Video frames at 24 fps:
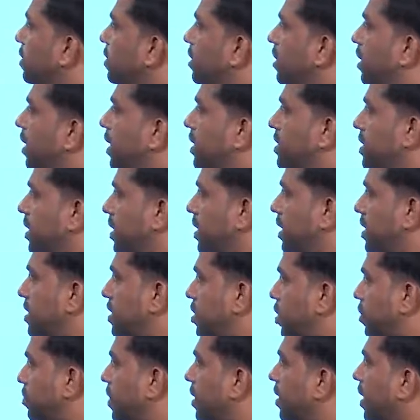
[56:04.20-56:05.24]
it's a
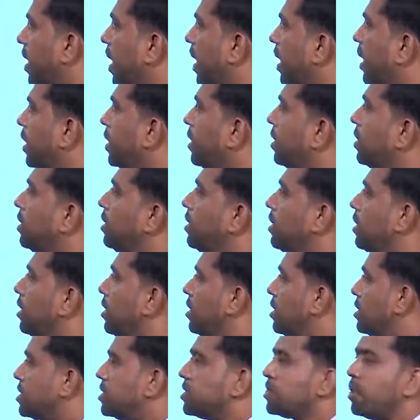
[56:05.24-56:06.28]
consumer right.
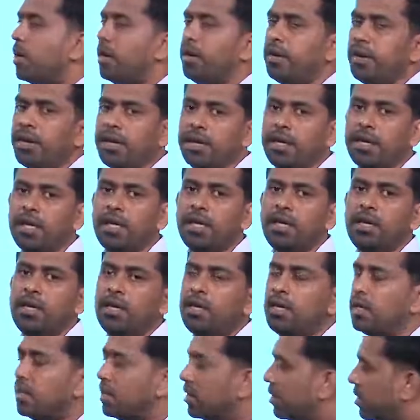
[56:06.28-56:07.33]
Solidarity,
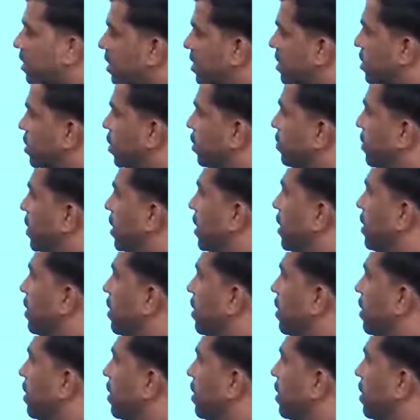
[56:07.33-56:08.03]
consumer